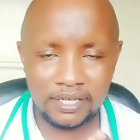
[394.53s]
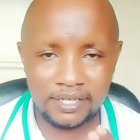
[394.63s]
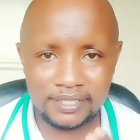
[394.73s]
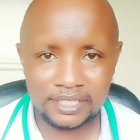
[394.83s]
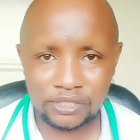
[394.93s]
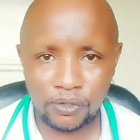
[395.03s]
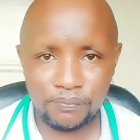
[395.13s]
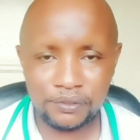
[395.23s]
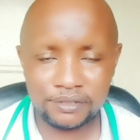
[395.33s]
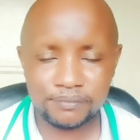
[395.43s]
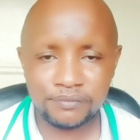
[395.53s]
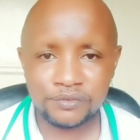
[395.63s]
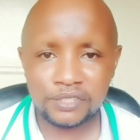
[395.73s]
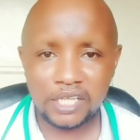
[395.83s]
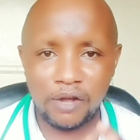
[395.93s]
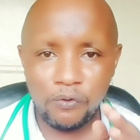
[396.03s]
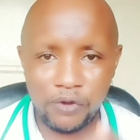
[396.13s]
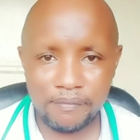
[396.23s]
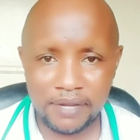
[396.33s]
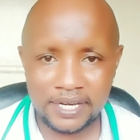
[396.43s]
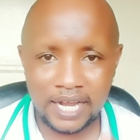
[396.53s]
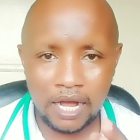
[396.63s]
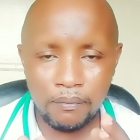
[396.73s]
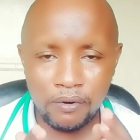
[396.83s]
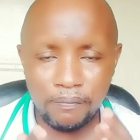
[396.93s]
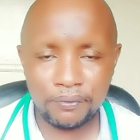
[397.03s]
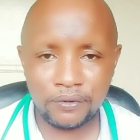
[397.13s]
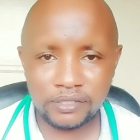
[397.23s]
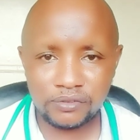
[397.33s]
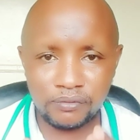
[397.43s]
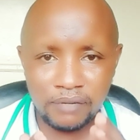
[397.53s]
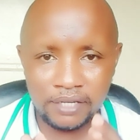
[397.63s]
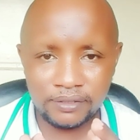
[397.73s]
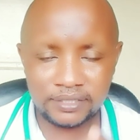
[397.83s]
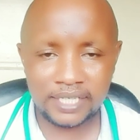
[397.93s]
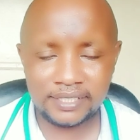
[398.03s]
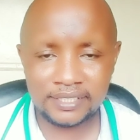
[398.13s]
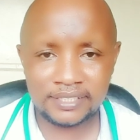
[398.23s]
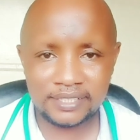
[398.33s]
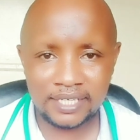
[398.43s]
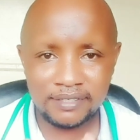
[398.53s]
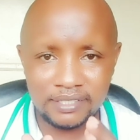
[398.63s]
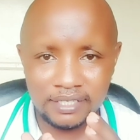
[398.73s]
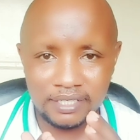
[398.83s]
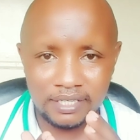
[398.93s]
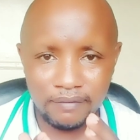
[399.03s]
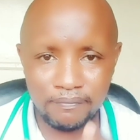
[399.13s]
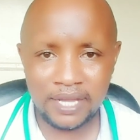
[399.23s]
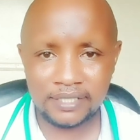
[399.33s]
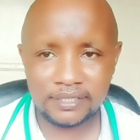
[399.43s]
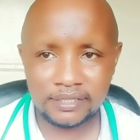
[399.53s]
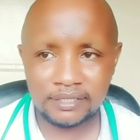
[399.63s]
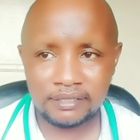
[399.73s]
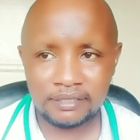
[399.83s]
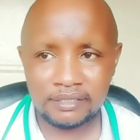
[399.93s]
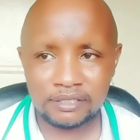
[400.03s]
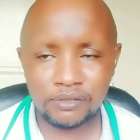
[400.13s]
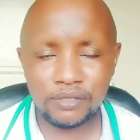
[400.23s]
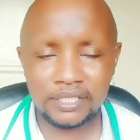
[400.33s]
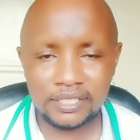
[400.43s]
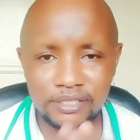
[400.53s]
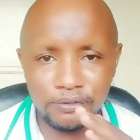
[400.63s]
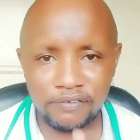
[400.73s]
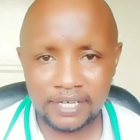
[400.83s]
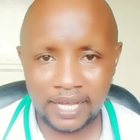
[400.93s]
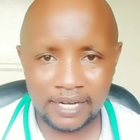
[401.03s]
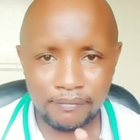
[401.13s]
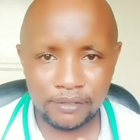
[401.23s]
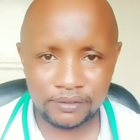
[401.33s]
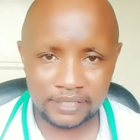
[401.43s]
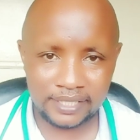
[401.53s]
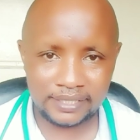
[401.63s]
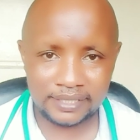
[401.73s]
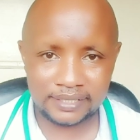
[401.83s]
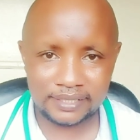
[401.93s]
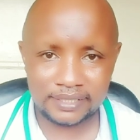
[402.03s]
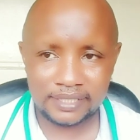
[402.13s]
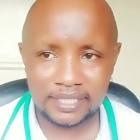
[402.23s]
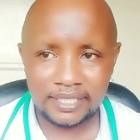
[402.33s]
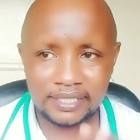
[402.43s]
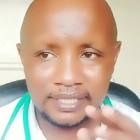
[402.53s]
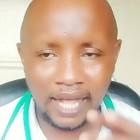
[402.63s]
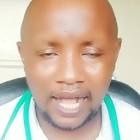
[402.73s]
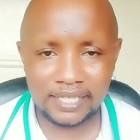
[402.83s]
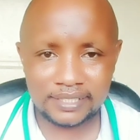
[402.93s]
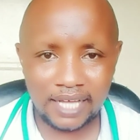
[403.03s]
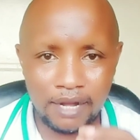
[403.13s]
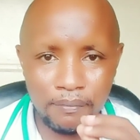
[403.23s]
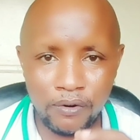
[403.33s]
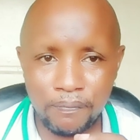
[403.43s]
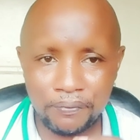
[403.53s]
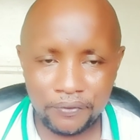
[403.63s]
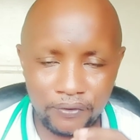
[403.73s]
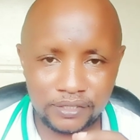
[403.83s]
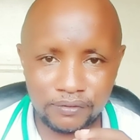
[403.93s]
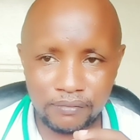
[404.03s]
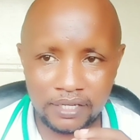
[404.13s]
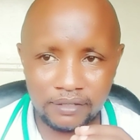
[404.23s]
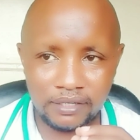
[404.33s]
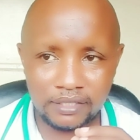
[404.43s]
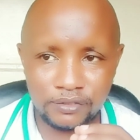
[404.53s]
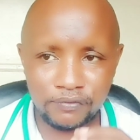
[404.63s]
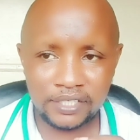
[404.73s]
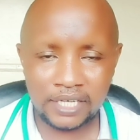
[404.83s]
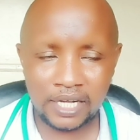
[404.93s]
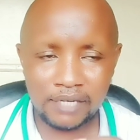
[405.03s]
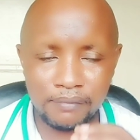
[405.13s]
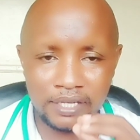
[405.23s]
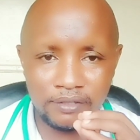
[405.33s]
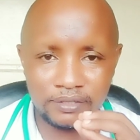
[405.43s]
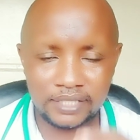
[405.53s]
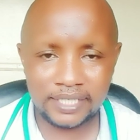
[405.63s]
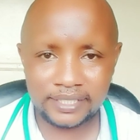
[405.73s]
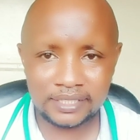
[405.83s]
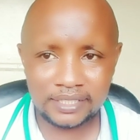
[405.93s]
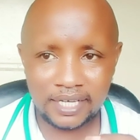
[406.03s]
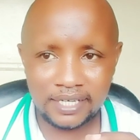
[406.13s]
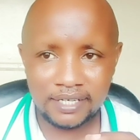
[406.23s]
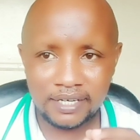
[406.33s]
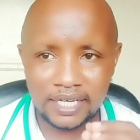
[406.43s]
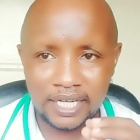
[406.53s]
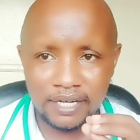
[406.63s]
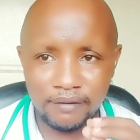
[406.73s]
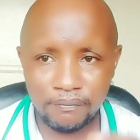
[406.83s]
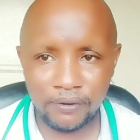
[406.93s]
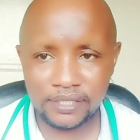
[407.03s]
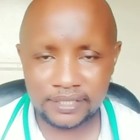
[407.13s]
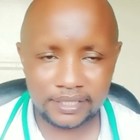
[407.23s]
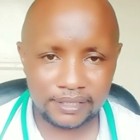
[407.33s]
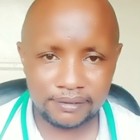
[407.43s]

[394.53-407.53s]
this topic, women are more prone to myositis than men. So in juvenile myositis, girls are more prone to juvenile myositis than boys.